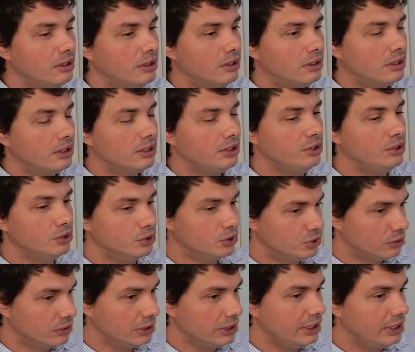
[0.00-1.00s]

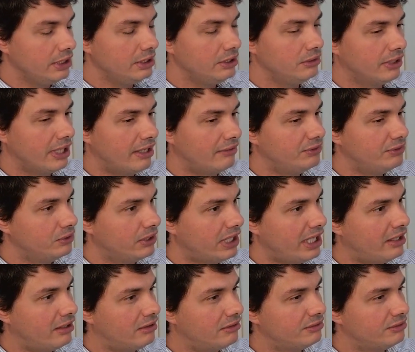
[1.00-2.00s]
Usually you have to
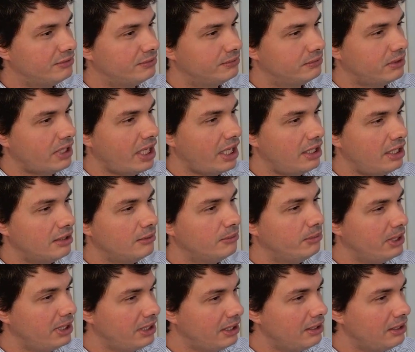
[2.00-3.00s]
have
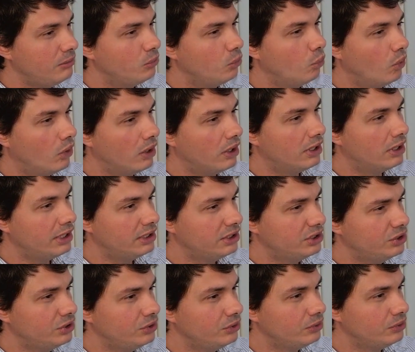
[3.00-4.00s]
A&P 1 and
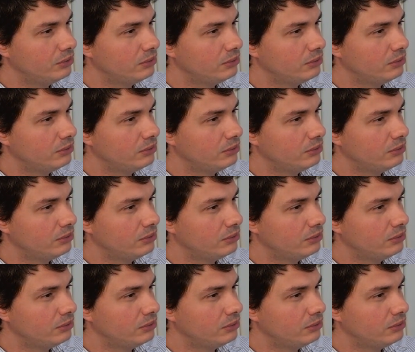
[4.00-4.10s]
2.